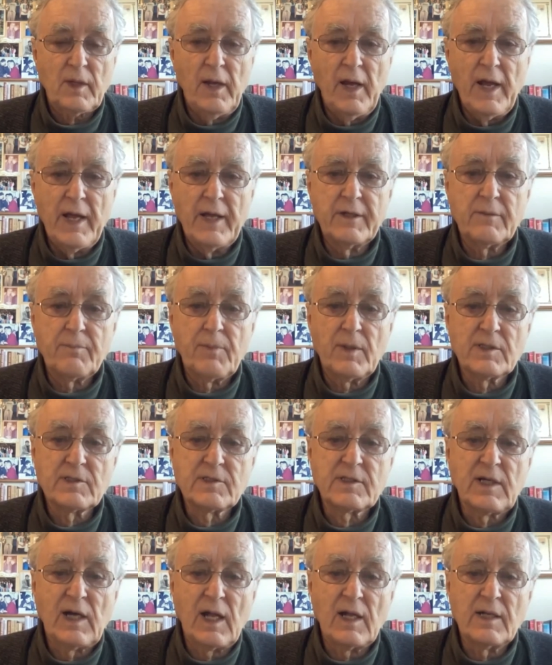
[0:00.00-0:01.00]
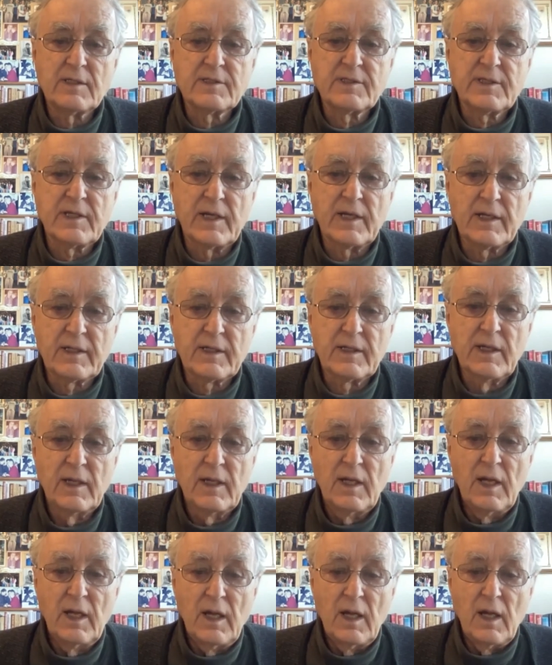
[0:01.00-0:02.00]
And Pascal said,
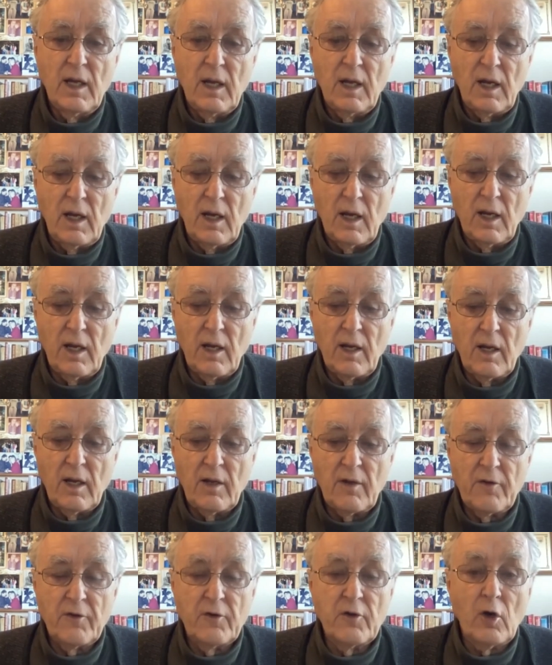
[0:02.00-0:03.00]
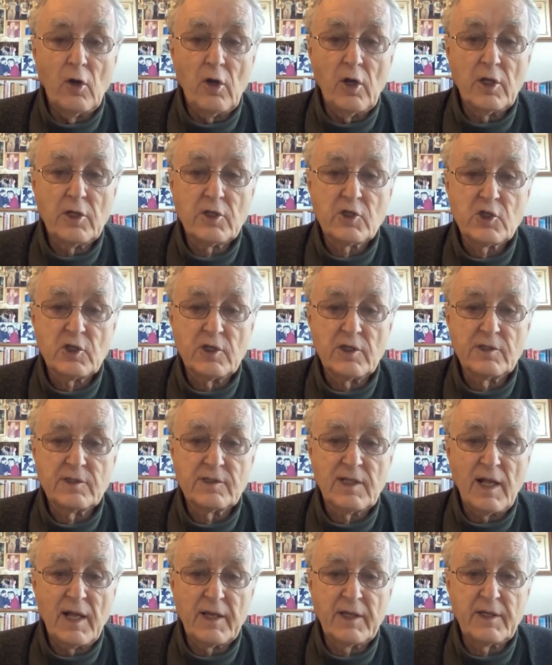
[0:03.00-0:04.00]
knowledge
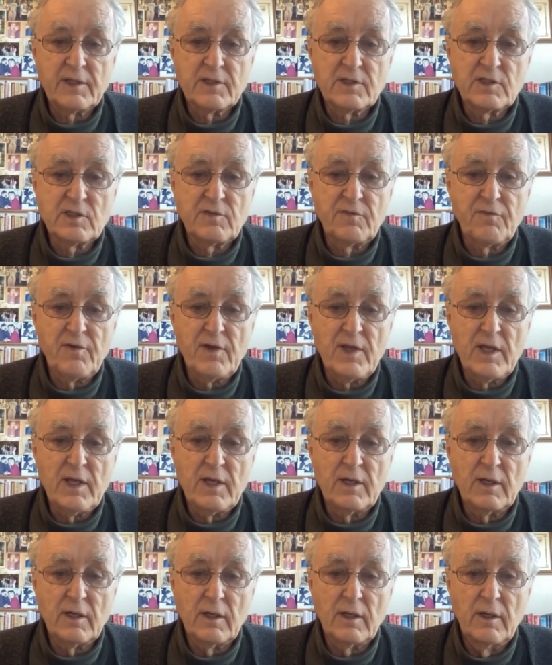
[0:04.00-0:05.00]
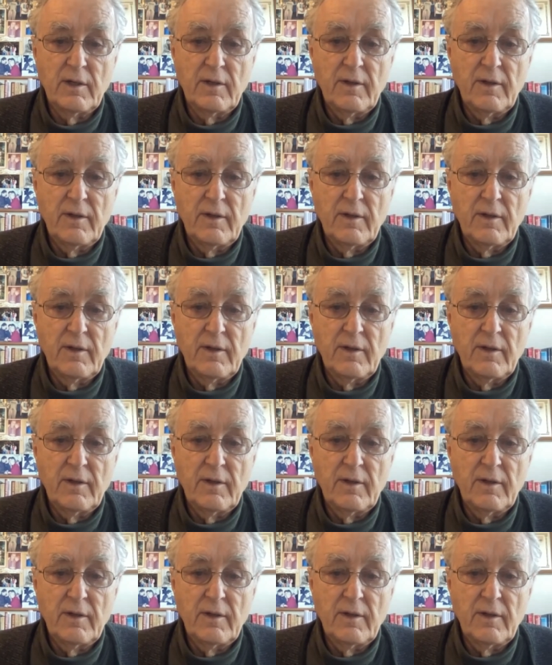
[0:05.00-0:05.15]
is like a sphere,